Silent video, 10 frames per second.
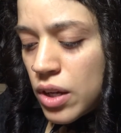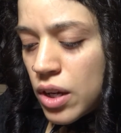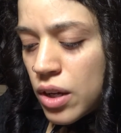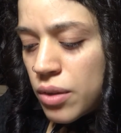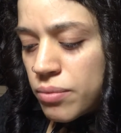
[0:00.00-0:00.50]

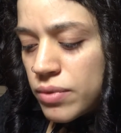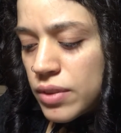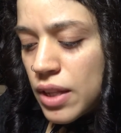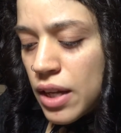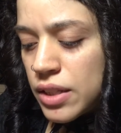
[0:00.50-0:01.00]
um,
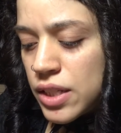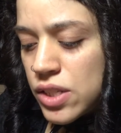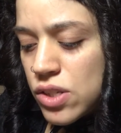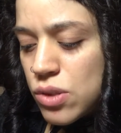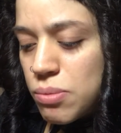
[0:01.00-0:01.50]
that
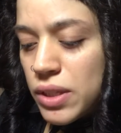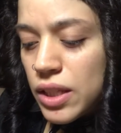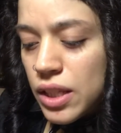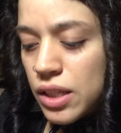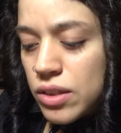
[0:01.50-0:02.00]
needs to be
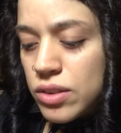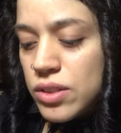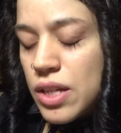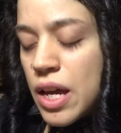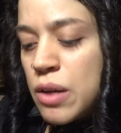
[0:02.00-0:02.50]

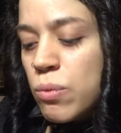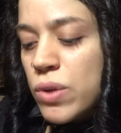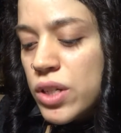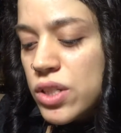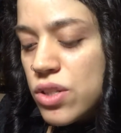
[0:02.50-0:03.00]
healed and
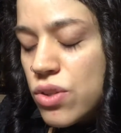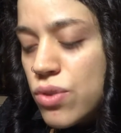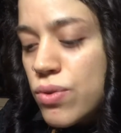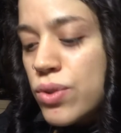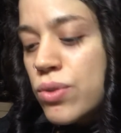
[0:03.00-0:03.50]
worked
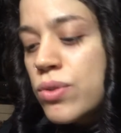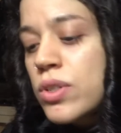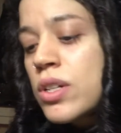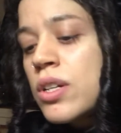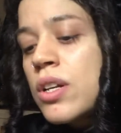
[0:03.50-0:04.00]
through.
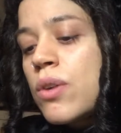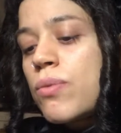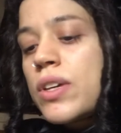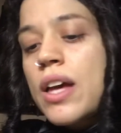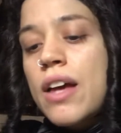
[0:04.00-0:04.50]

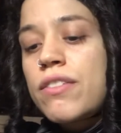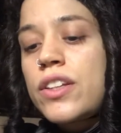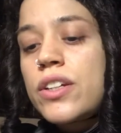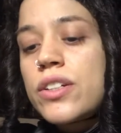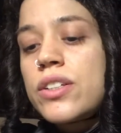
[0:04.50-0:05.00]
We have
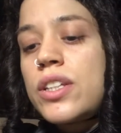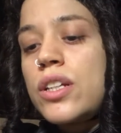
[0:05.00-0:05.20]
here the